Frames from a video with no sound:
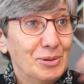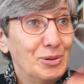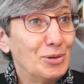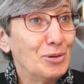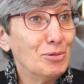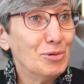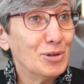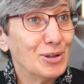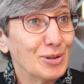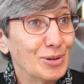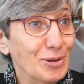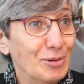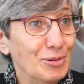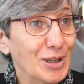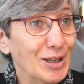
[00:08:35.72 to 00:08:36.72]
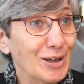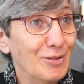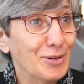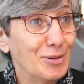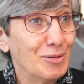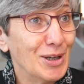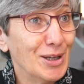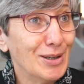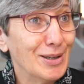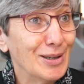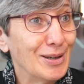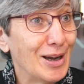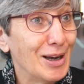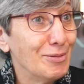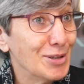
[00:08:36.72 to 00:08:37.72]
you were going everywhere,
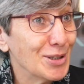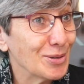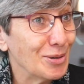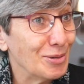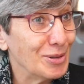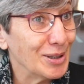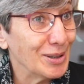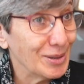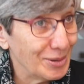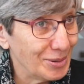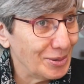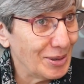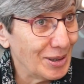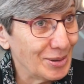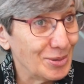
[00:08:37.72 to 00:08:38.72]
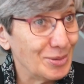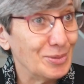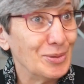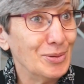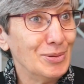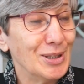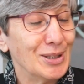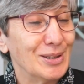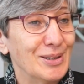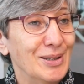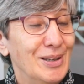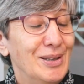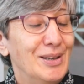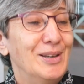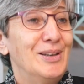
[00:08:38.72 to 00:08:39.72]
and I was going, as you know, that
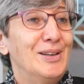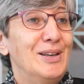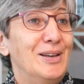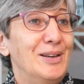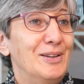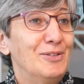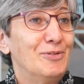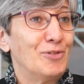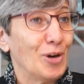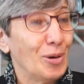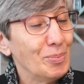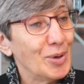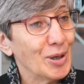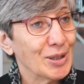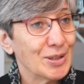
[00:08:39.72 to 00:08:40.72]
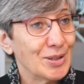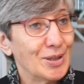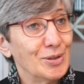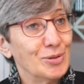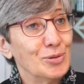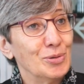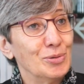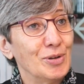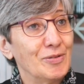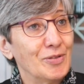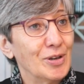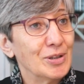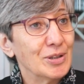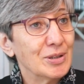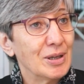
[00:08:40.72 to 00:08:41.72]
from Pakistan to
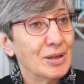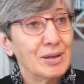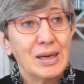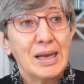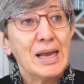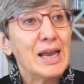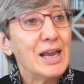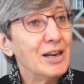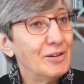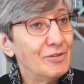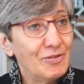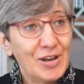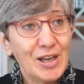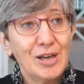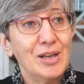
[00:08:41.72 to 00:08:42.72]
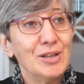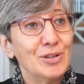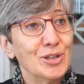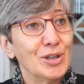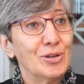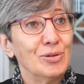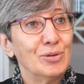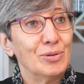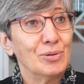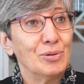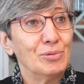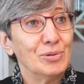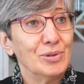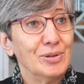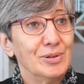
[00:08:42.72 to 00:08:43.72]
Afghanistan in a very insecure
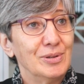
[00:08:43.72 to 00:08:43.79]
road.